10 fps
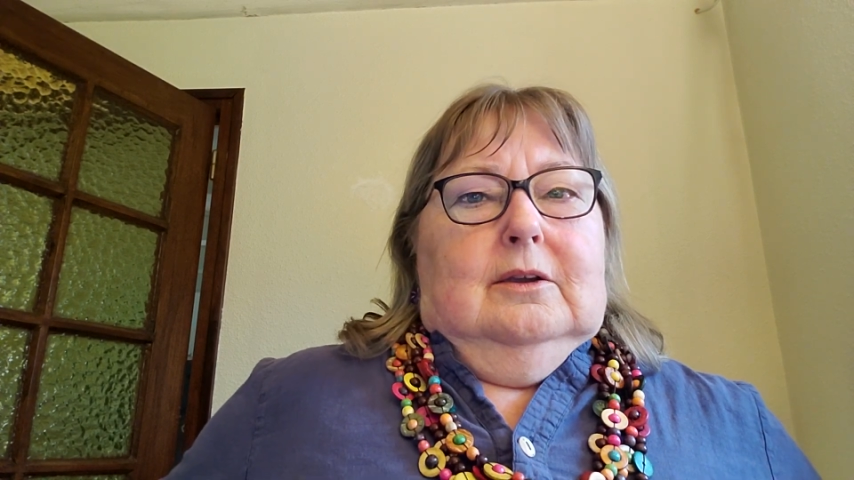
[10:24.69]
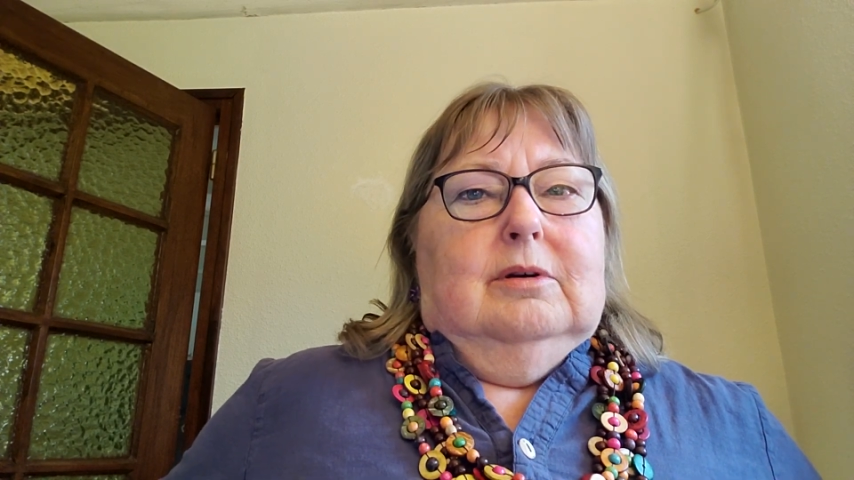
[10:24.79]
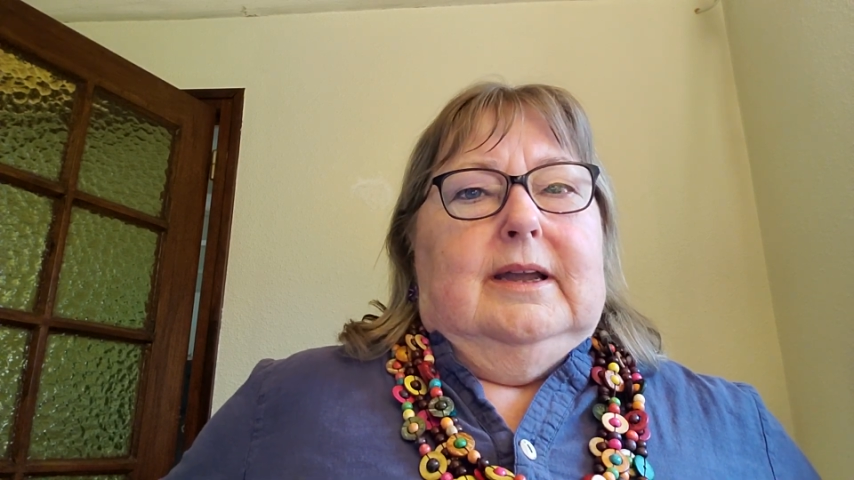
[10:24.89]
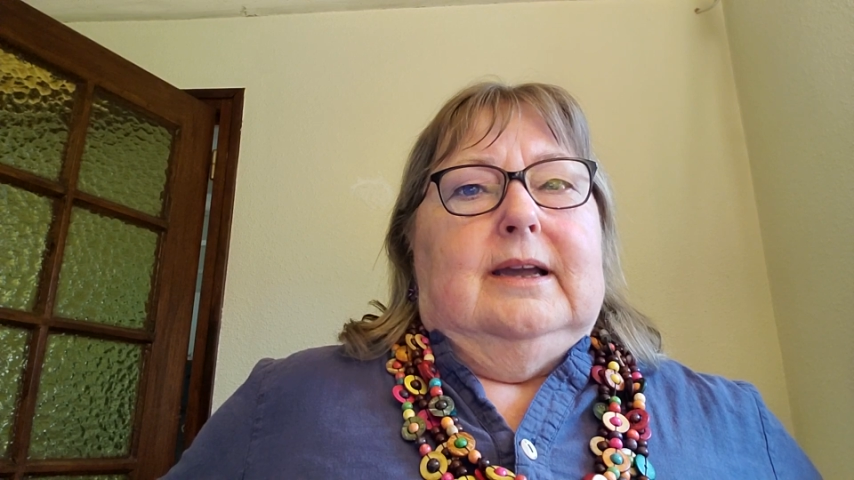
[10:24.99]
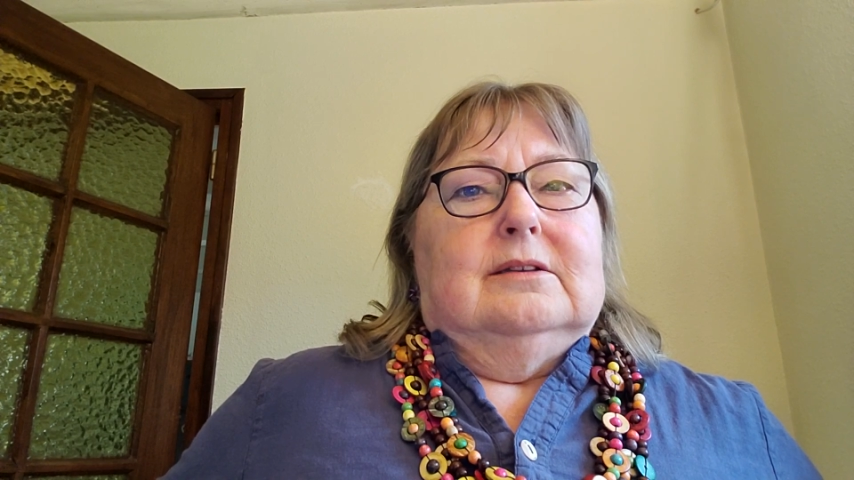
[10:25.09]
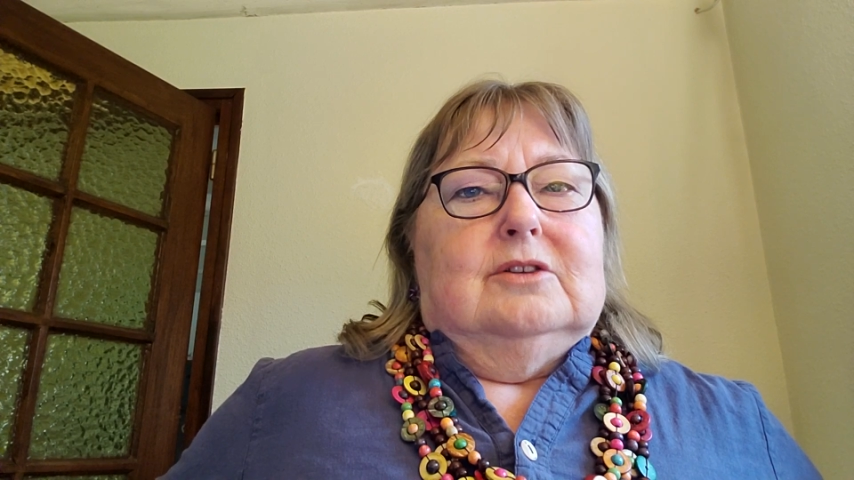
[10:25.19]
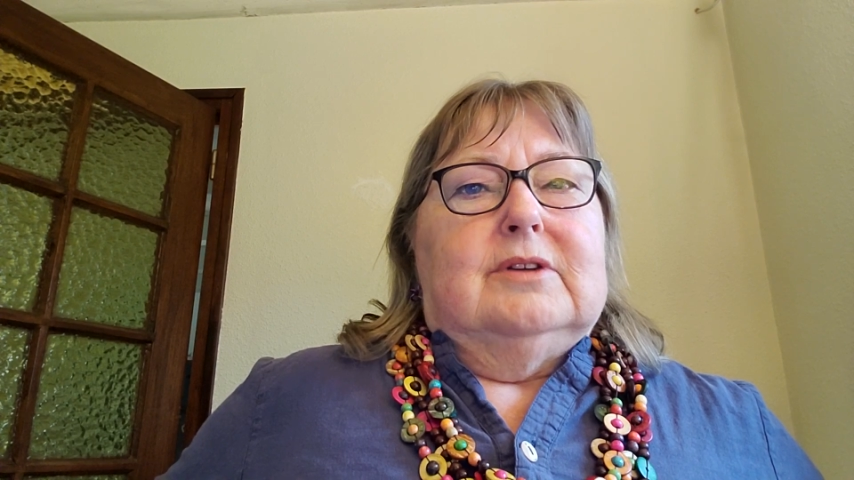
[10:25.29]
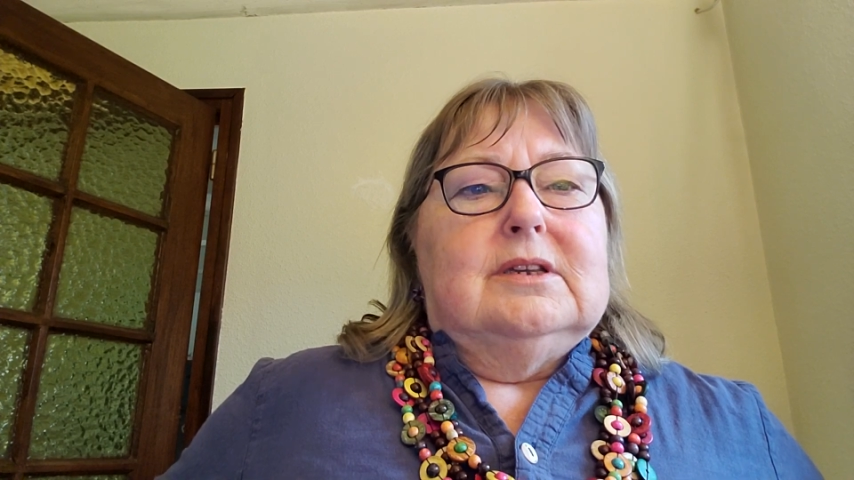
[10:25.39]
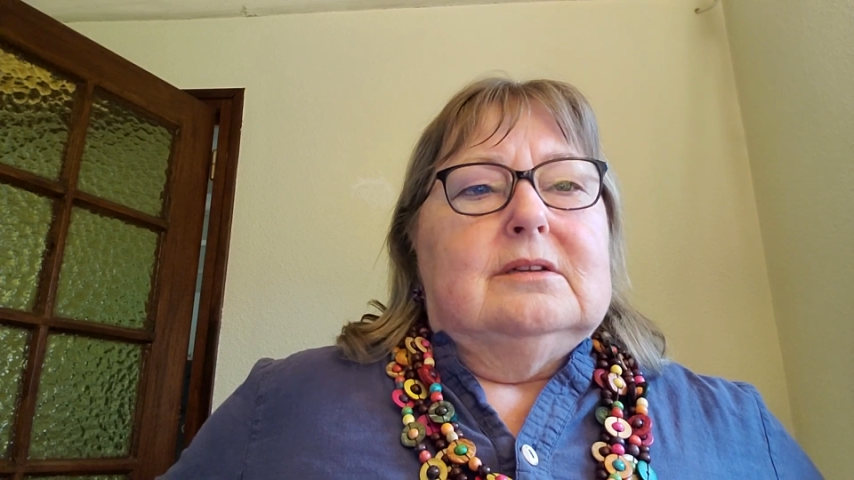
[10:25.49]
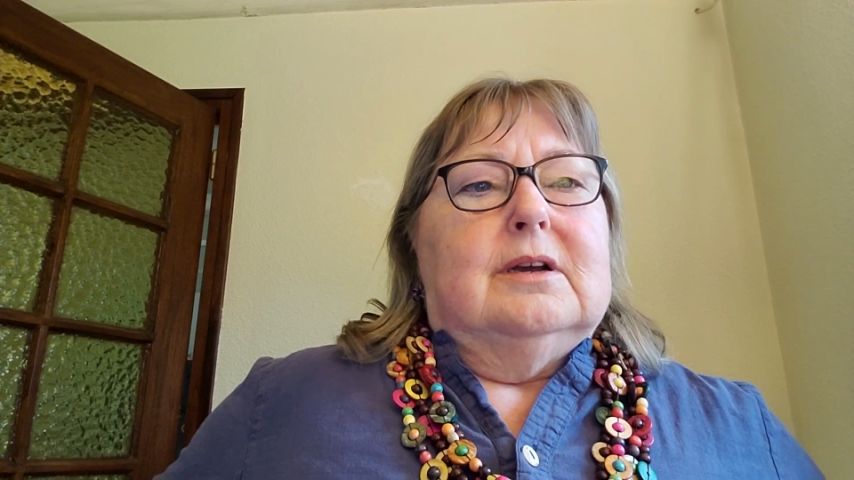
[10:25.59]
quite how
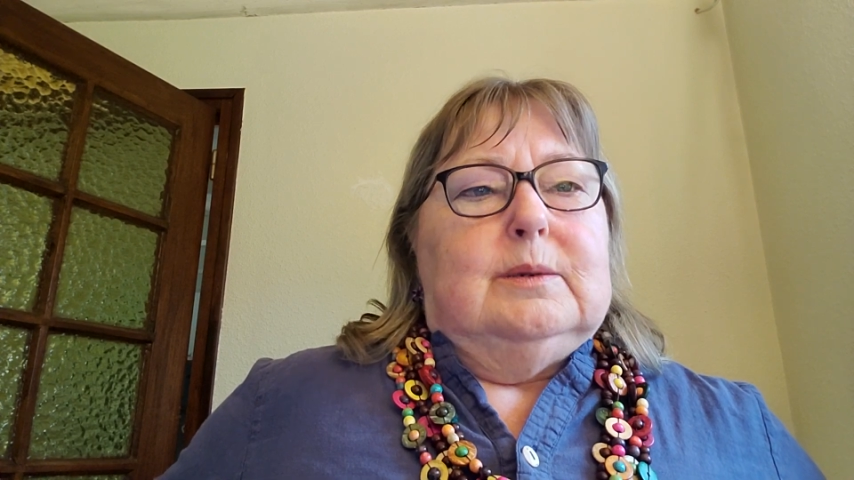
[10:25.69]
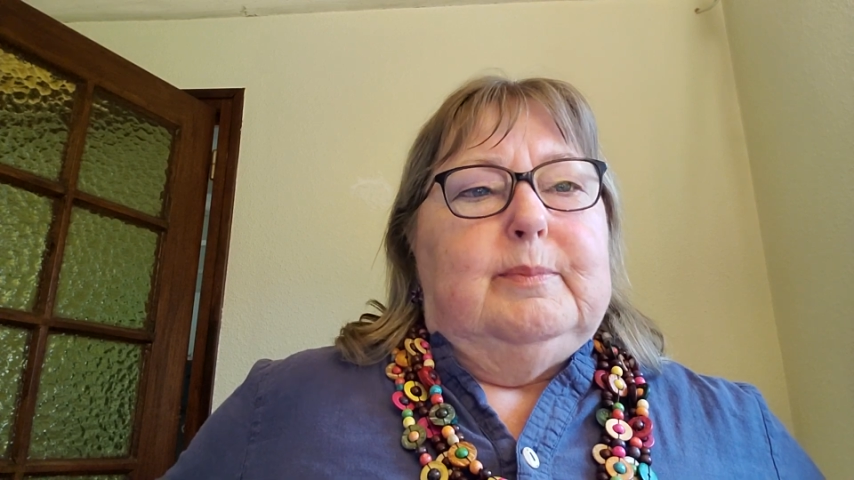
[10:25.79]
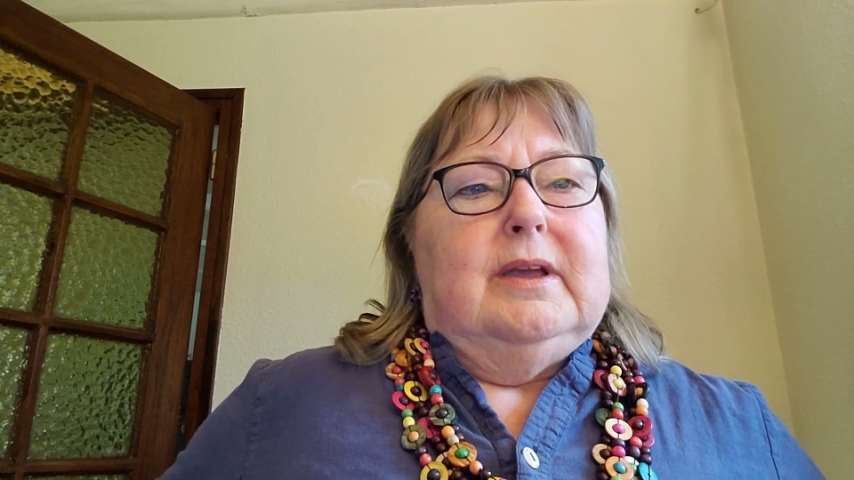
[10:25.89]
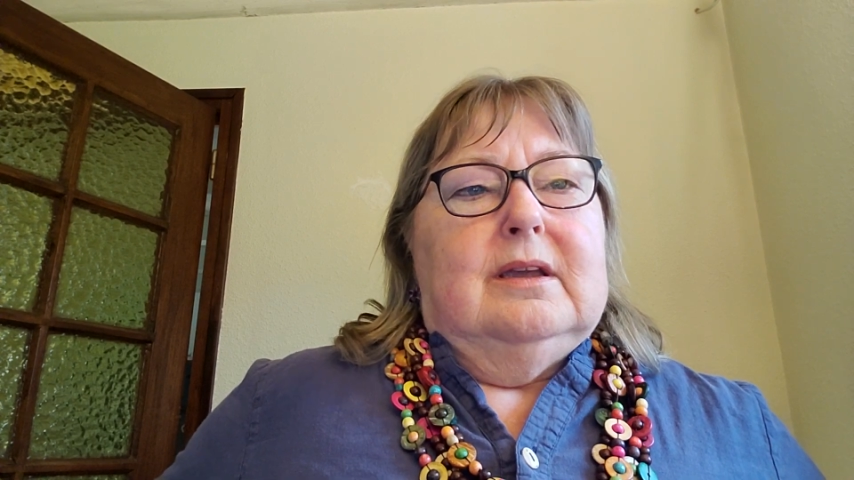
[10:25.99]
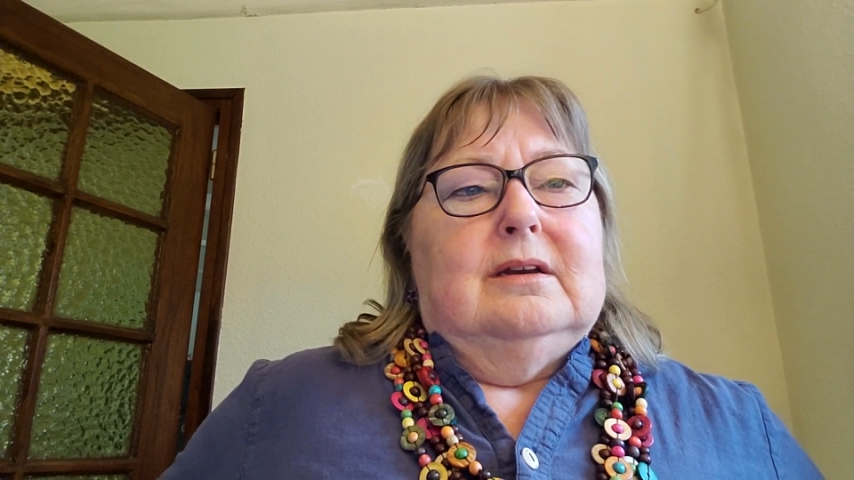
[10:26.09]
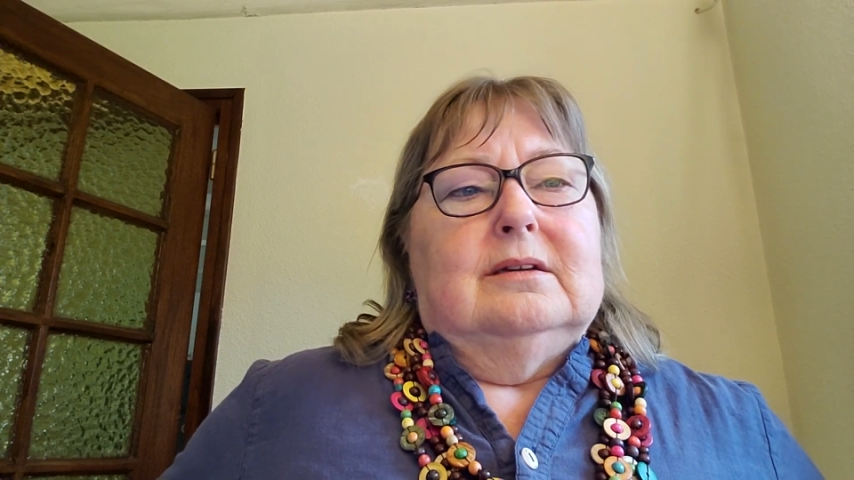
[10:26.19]
stressed I'd been,